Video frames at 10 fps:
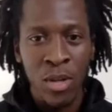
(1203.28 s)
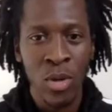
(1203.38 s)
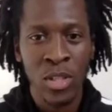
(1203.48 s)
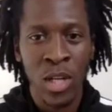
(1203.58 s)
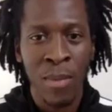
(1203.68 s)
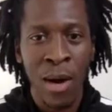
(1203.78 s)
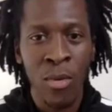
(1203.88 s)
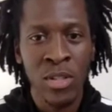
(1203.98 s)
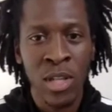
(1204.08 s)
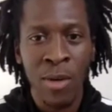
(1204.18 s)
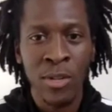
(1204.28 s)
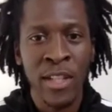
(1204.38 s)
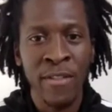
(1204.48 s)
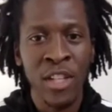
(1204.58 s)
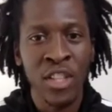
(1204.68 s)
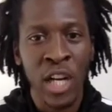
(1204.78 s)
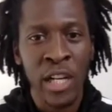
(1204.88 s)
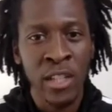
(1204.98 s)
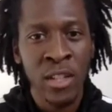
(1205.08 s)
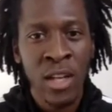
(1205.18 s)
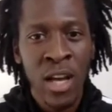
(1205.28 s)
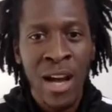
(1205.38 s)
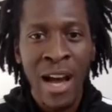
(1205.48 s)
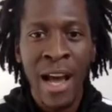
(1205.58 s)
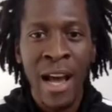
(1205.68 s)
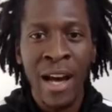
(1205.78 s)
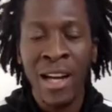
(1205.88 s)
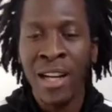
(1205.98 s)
one time. I was living in China. I had a lot